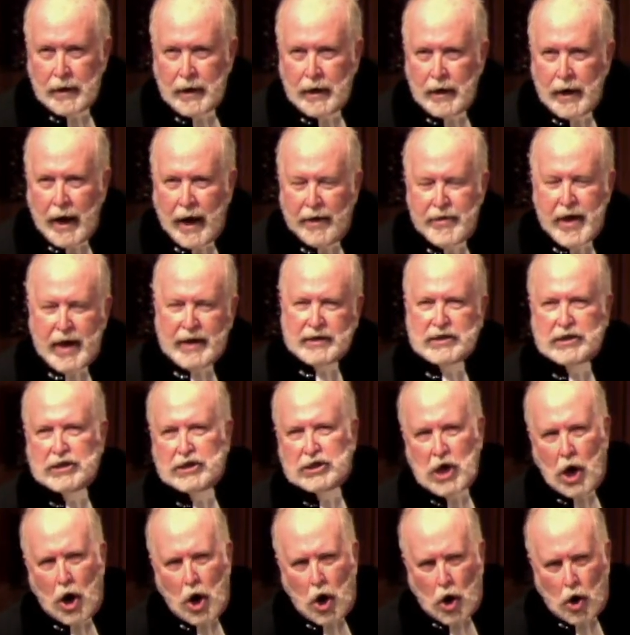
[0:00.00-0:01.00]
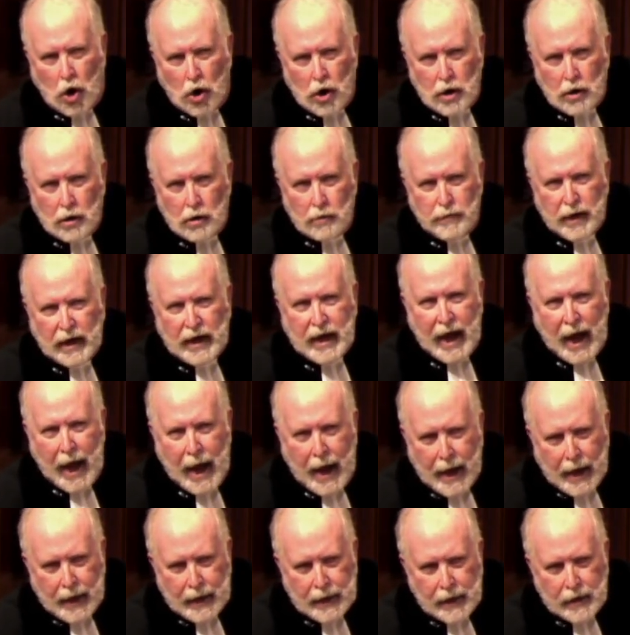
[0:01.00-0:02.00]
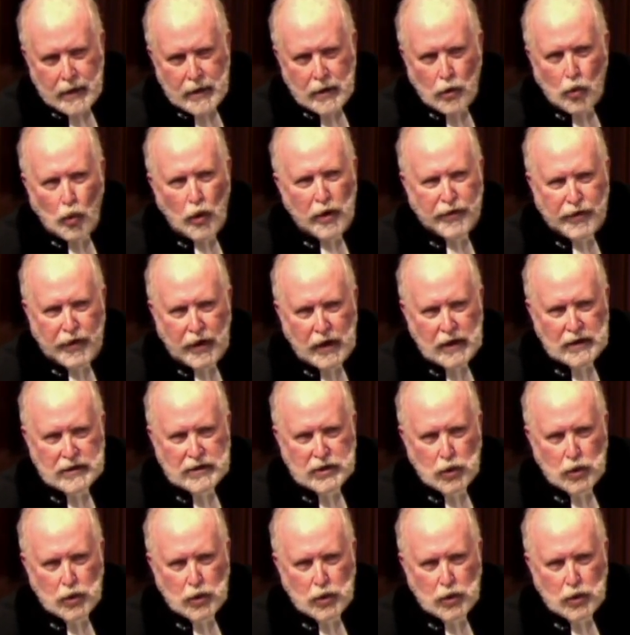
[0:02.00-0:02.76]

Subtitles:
And that song began with these